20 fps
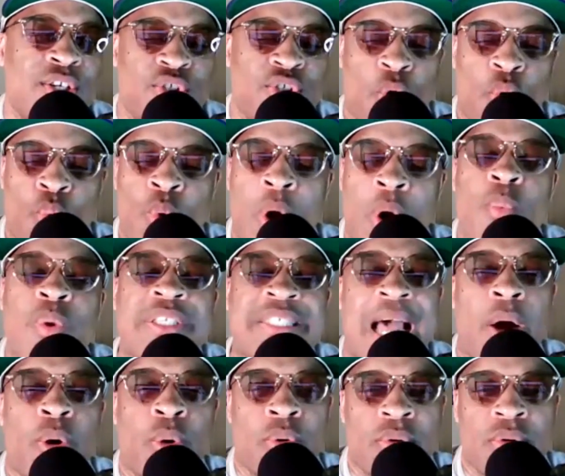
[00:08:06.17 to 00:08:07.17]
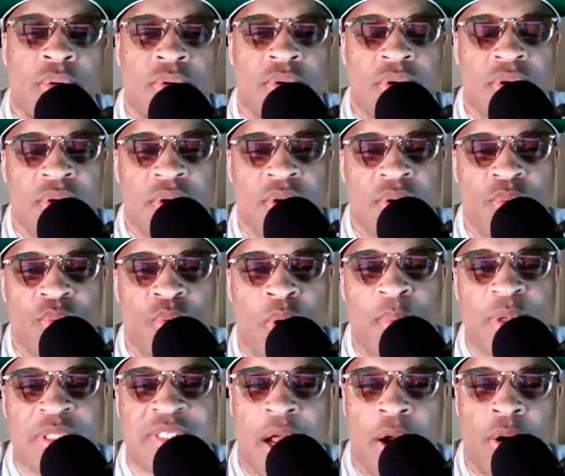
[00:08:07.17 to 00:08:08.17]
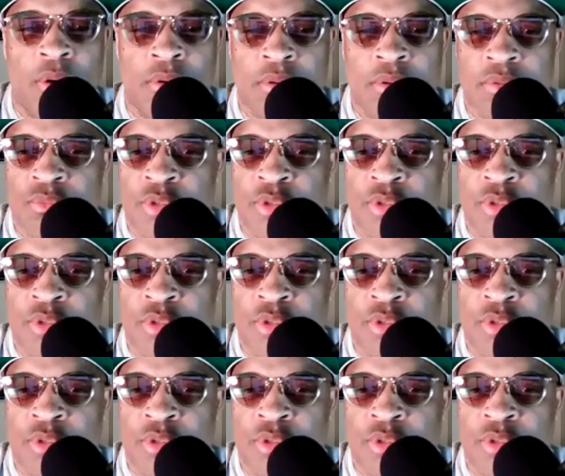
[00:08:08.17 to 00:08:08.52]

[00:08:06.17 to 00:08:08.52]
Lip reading: So what was out? What was out?